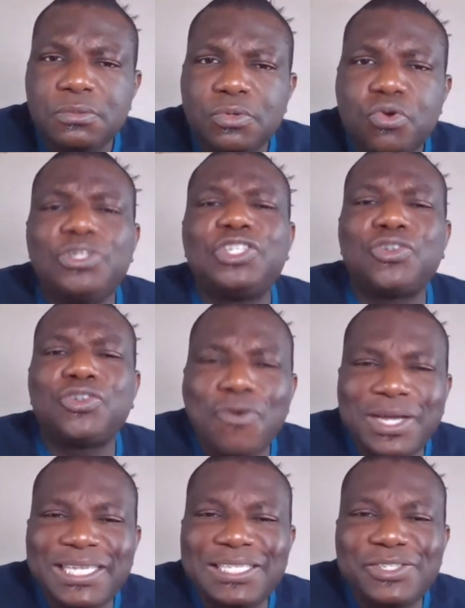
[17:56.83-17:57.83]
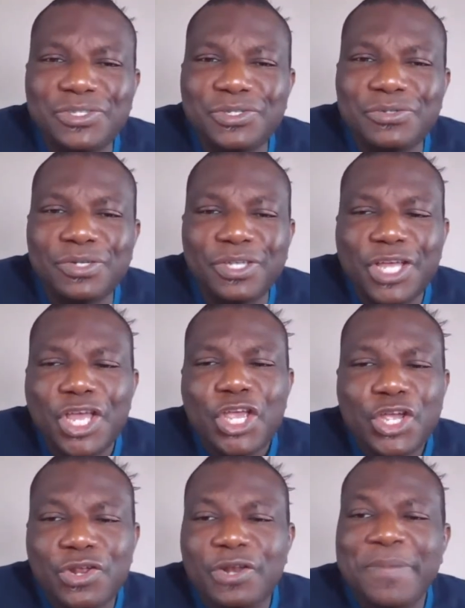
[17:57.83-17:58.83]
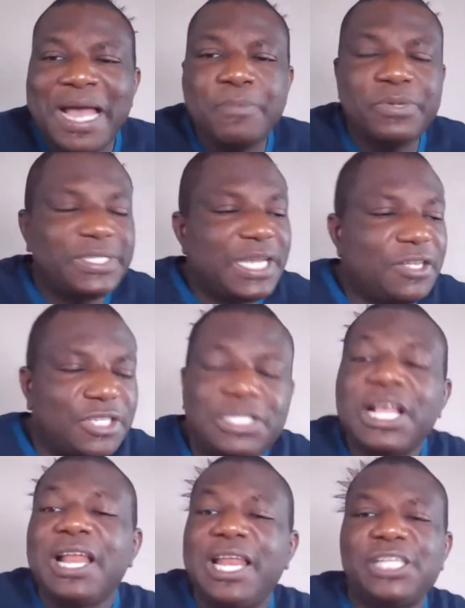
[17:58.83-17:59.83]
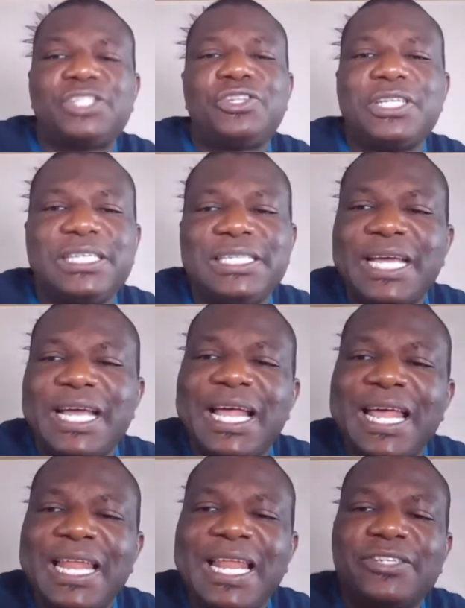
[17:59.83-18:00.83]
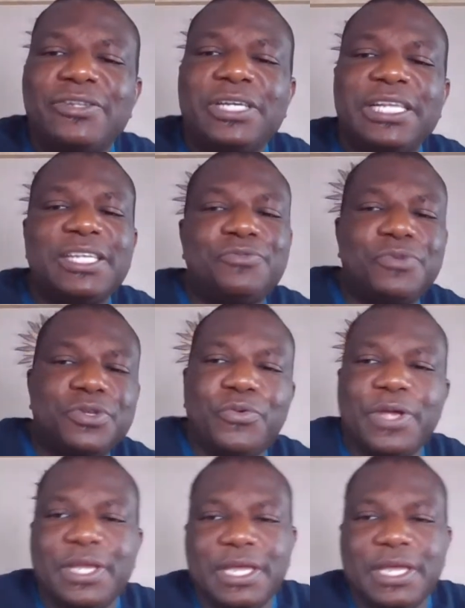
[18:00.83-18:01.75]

Who's talking to you? You know, the Bible tells us, let's turn in there and let's look at it real quick.